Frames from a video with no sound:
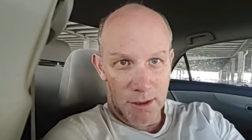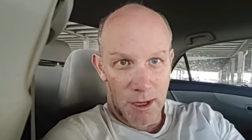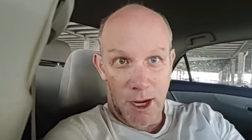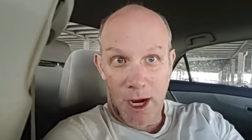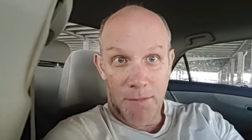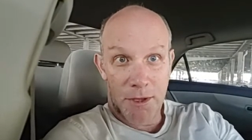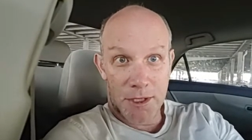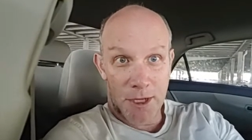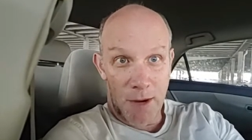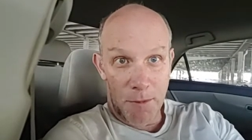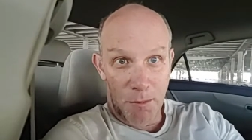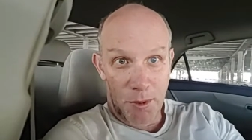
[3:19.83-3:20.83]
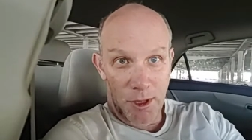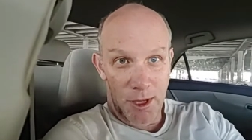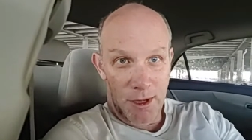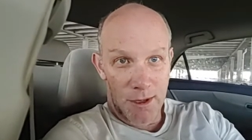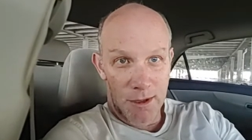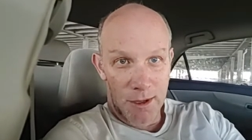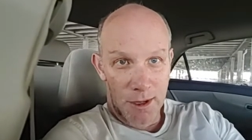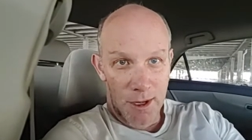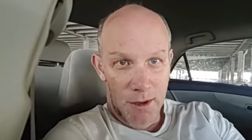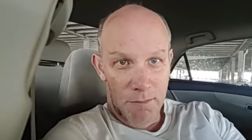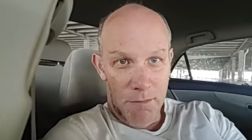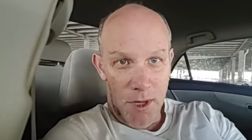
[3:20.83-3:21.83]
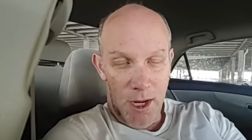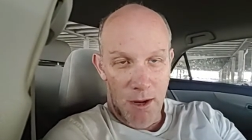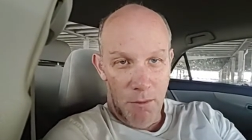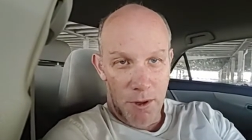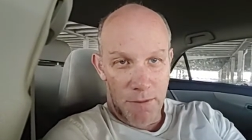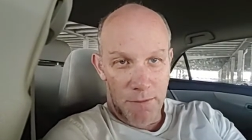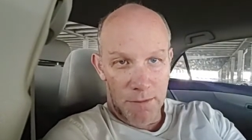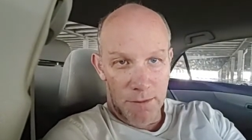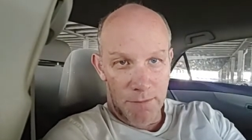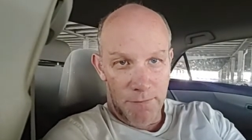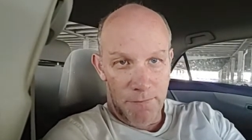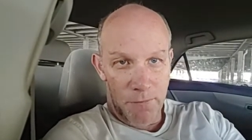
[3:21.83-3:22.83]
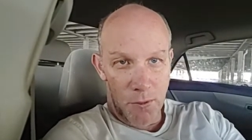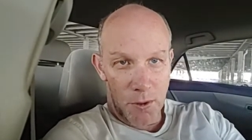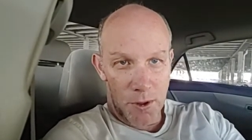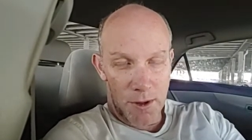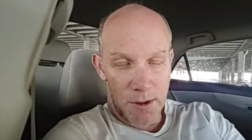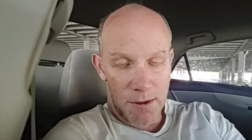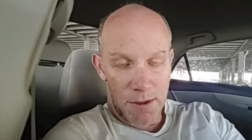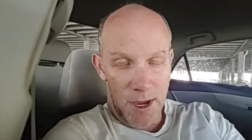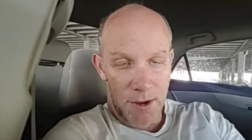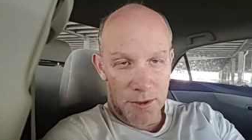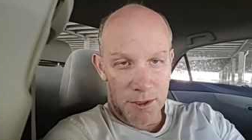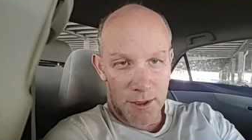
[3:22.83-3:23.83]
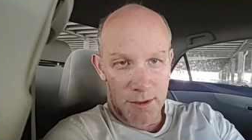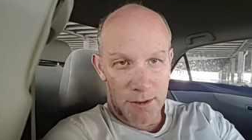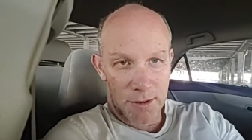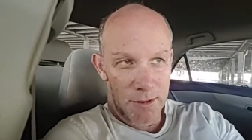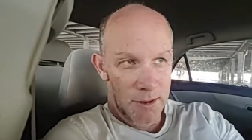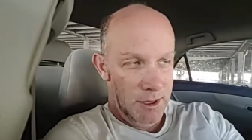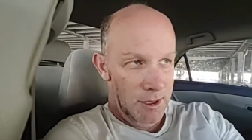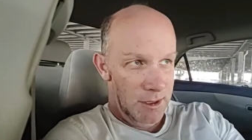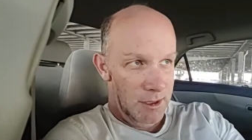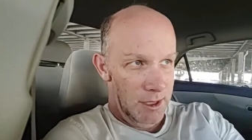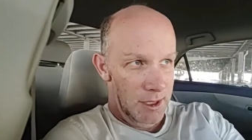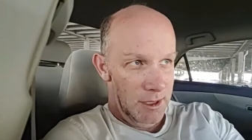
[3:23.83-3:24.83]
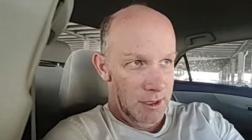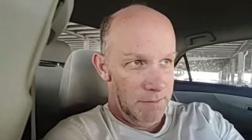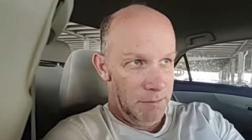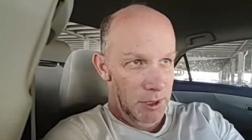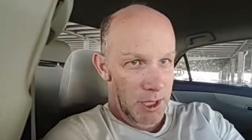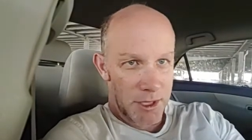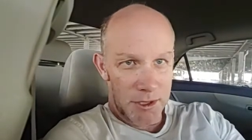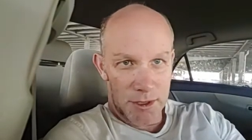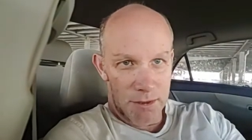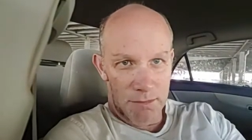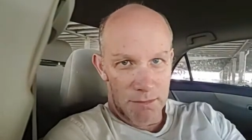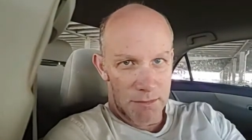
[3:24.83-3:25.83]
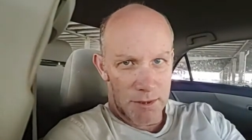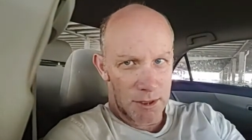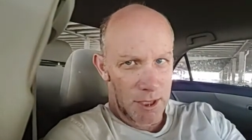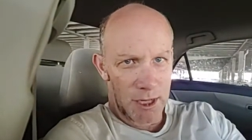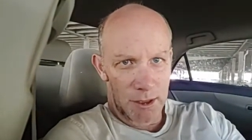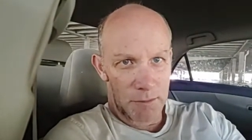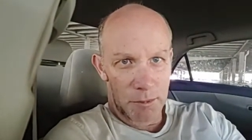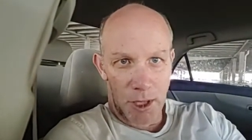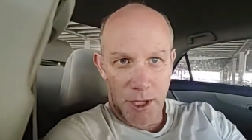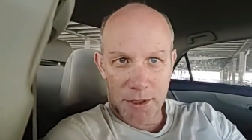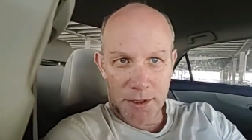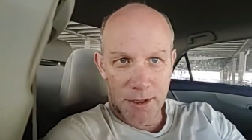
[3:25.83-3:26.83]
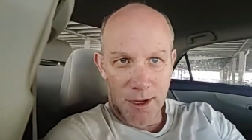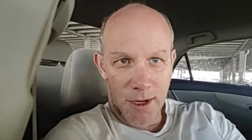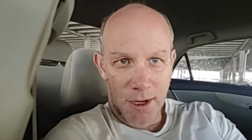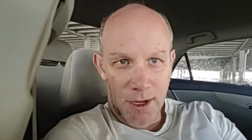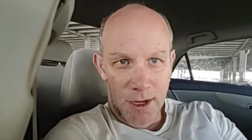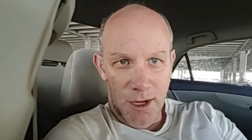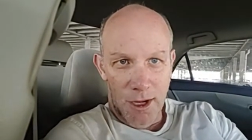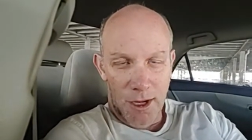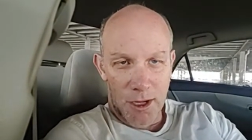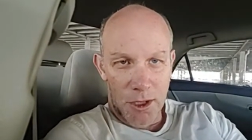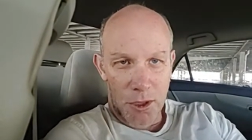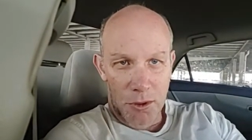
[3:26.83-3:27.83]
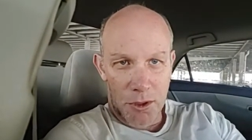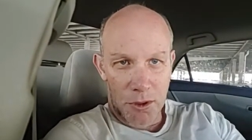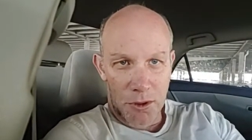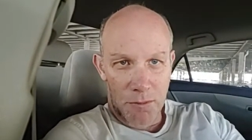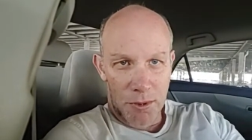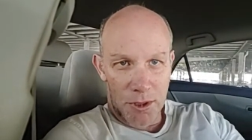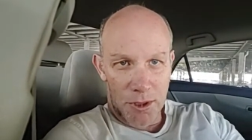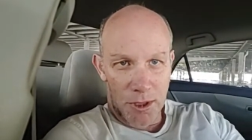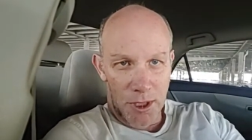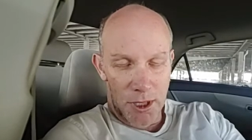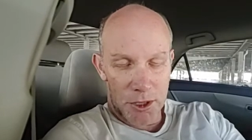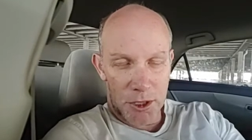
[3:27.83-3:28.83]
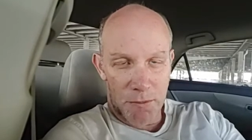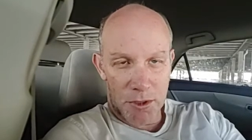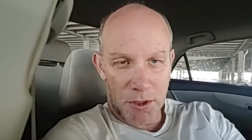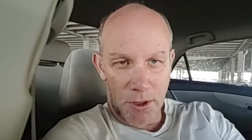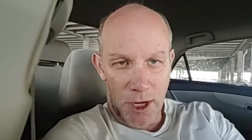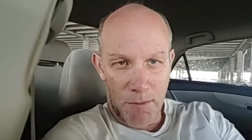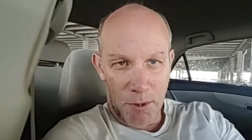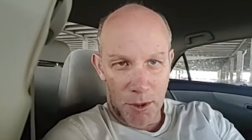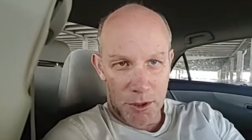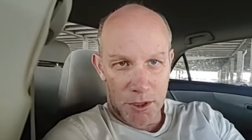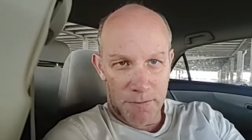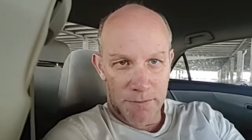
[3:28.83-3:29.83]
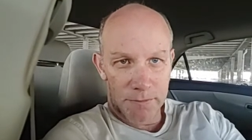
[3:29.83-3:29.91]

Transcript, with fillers: I'm the cyber bully. Me with 4,000 uh, plus, slightly plus, uh, YouTube uh, subscribers.